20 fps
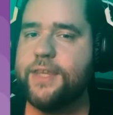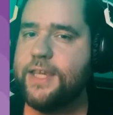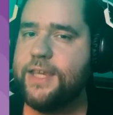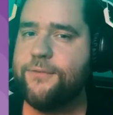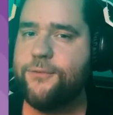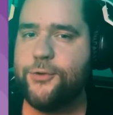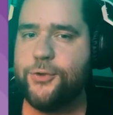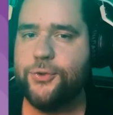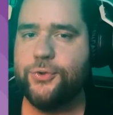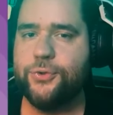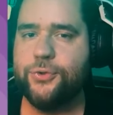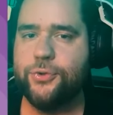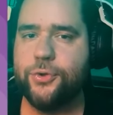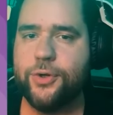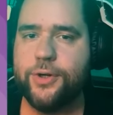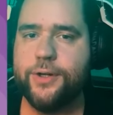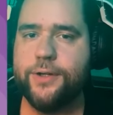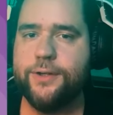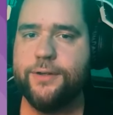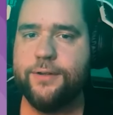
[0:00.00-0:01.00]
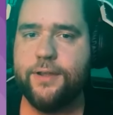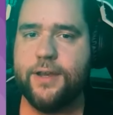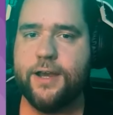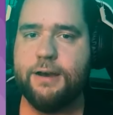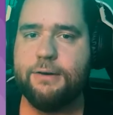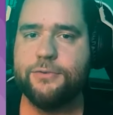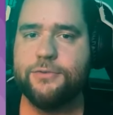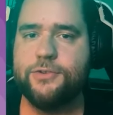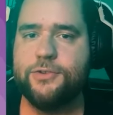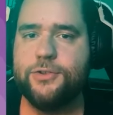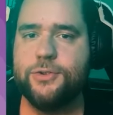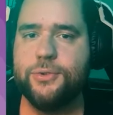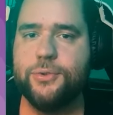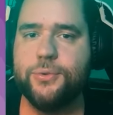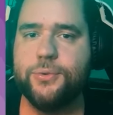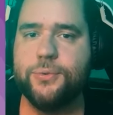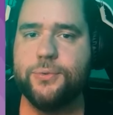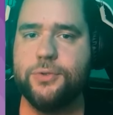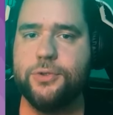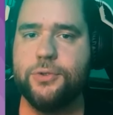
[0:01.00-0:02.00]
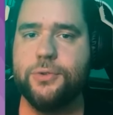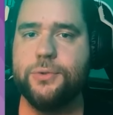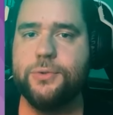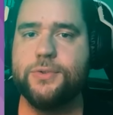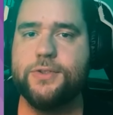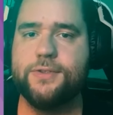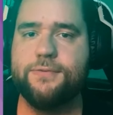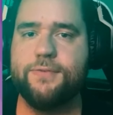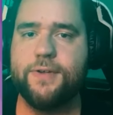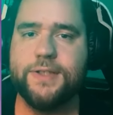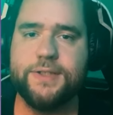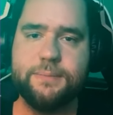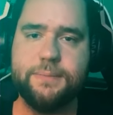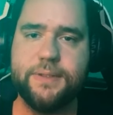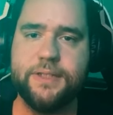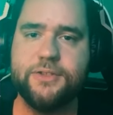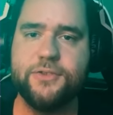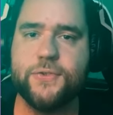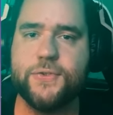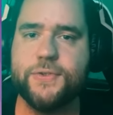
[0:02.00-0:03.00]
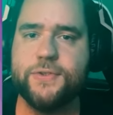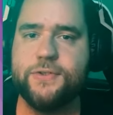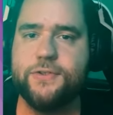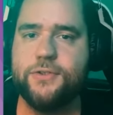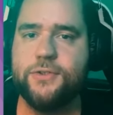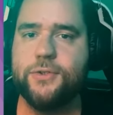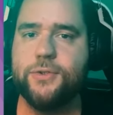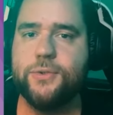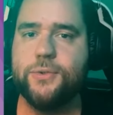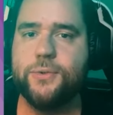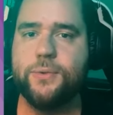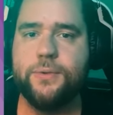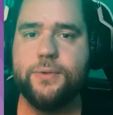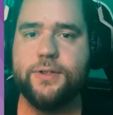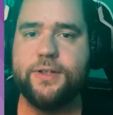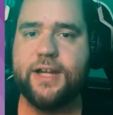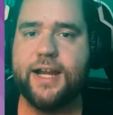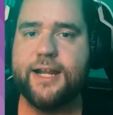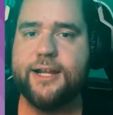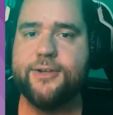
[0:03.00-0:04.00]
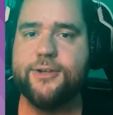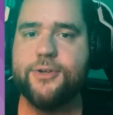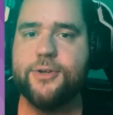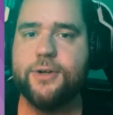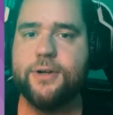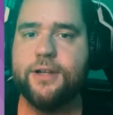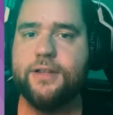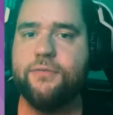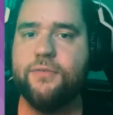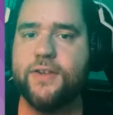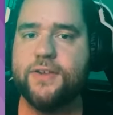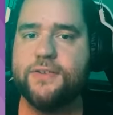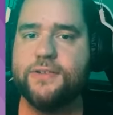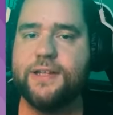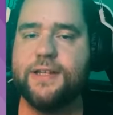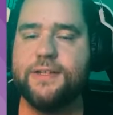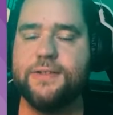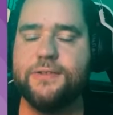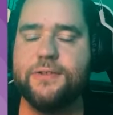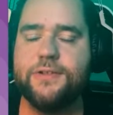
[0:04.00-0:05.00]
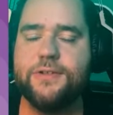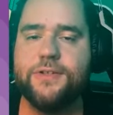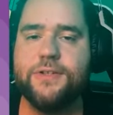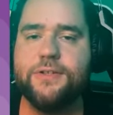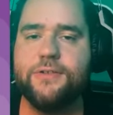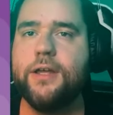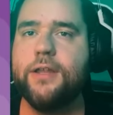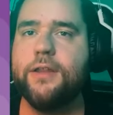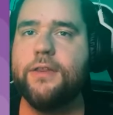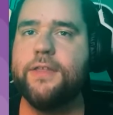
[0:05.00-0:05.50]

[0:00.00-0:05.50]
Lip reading: If you learn how to use fundamentals to guide your investing decisions,